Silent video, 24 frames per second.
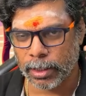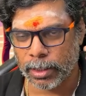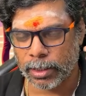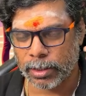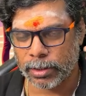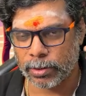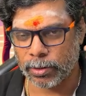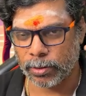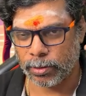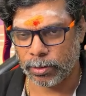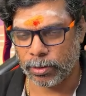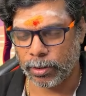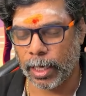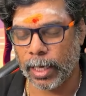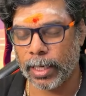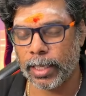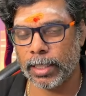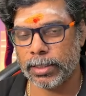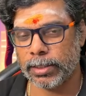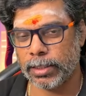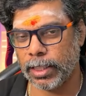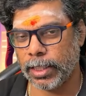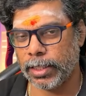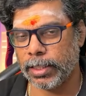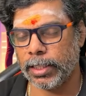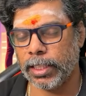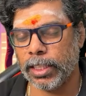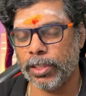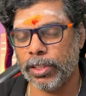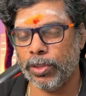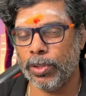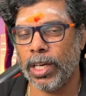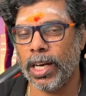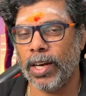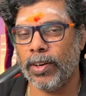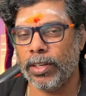So unless and until
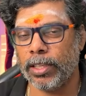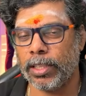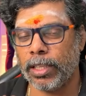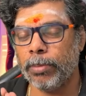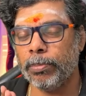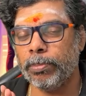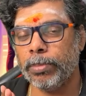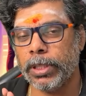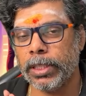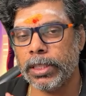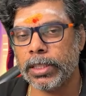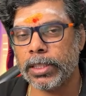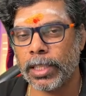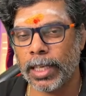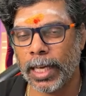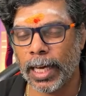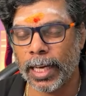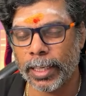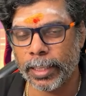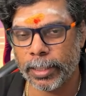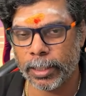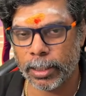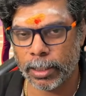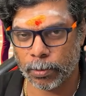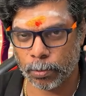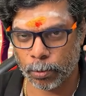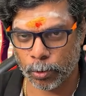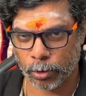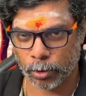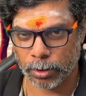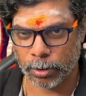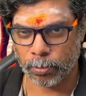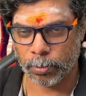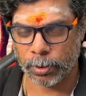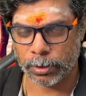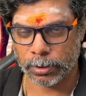you have complete clarity about
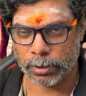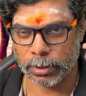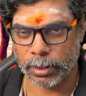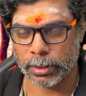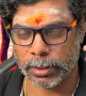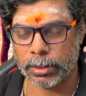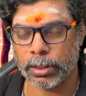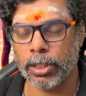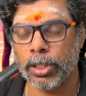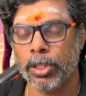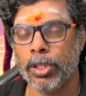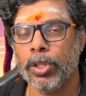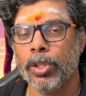the business,